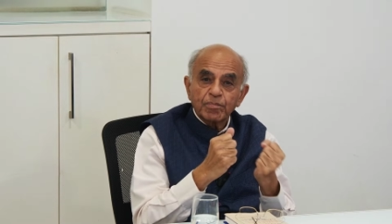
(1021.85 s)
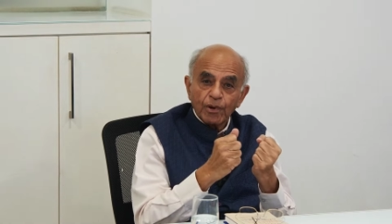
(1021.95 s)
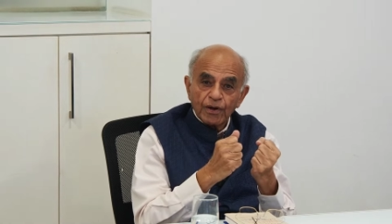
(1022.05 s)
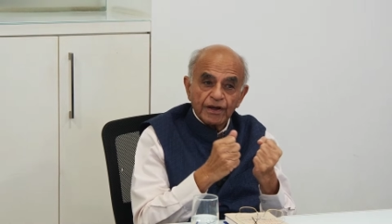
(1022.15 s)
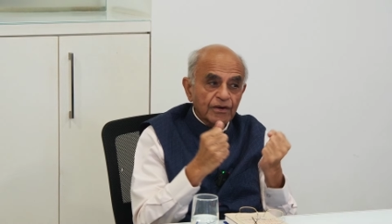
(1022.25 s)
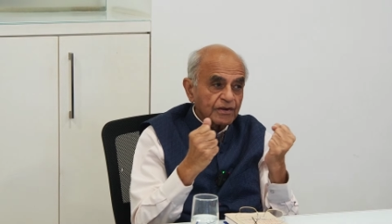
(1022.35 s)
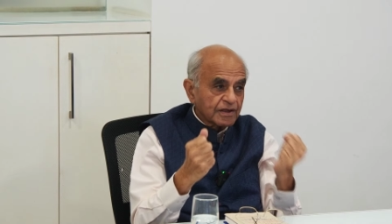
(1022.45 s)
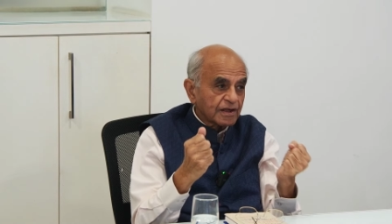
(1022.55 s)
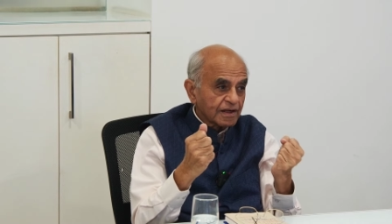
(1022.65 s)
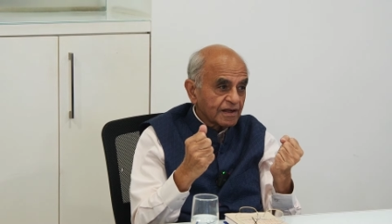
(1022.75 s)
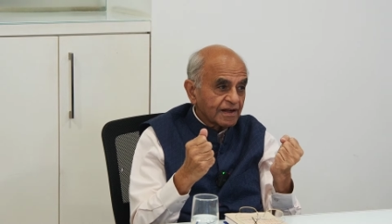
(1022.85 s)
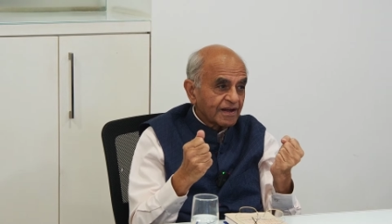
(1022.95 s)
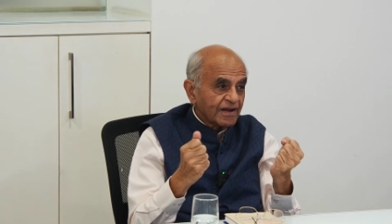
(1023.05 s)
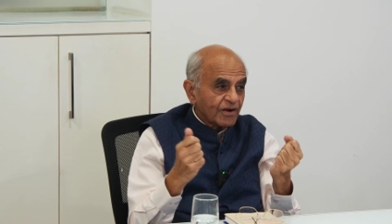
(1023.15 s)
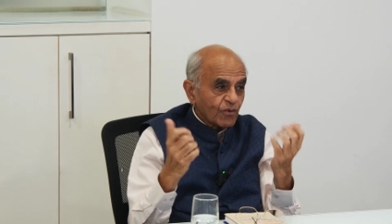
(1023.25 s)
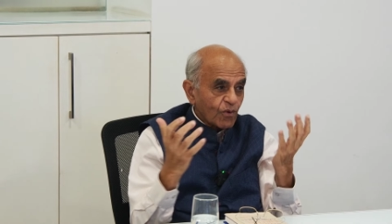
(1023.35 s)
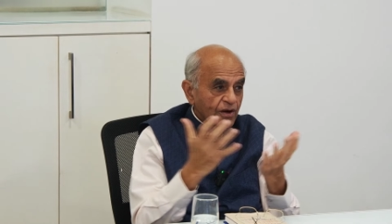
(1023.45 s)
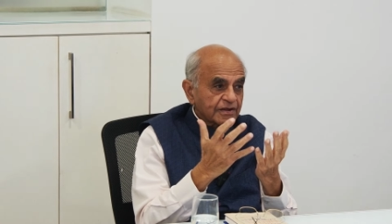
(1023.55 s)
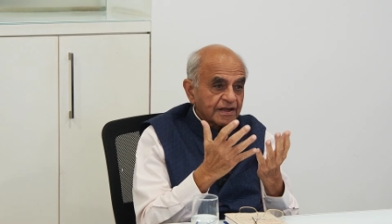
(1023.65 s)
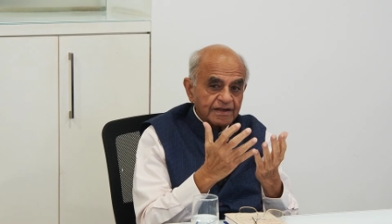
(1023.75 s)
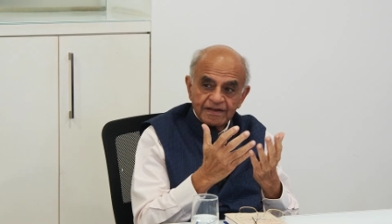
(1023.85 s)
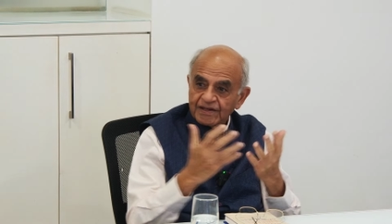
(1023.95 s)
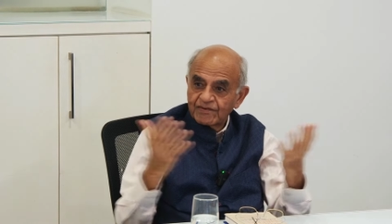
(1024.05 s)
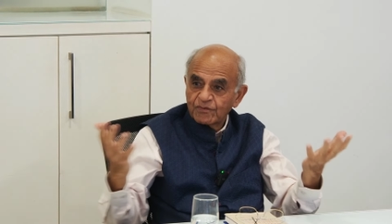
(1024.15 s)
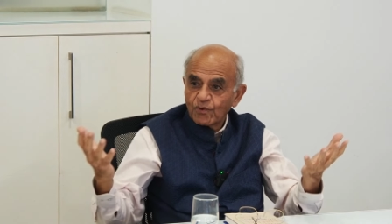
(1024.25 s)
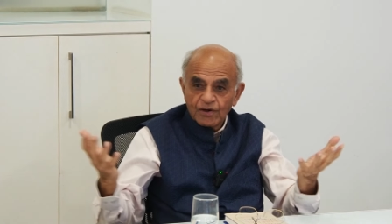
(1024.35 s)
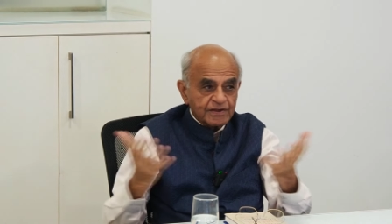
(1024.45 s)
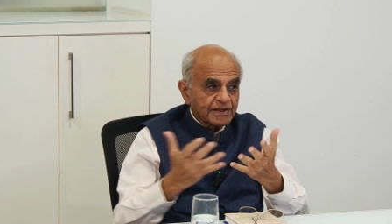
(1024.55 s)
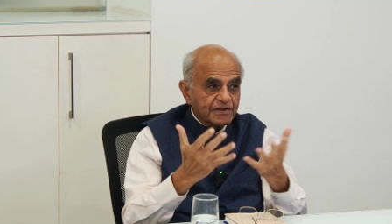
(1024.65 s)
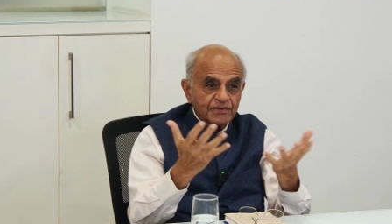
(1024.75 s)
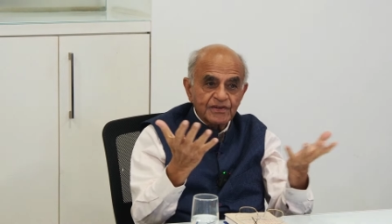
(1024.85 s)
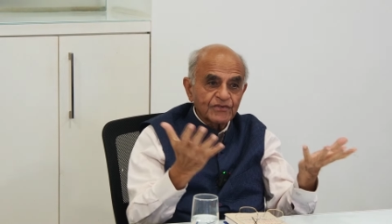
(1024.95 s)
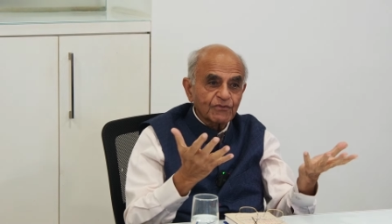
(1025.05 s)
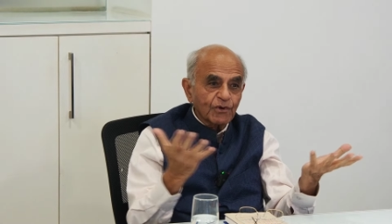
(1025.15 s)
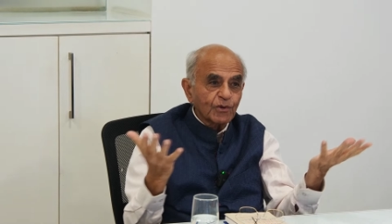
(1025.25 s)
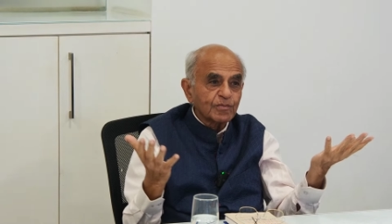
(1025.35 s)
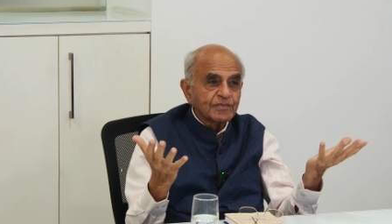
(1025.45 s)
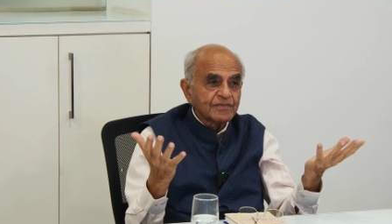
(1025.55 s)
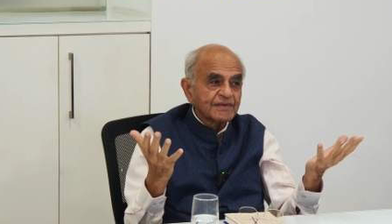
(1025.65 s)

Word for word: boy or girl walked in, even walked into this room,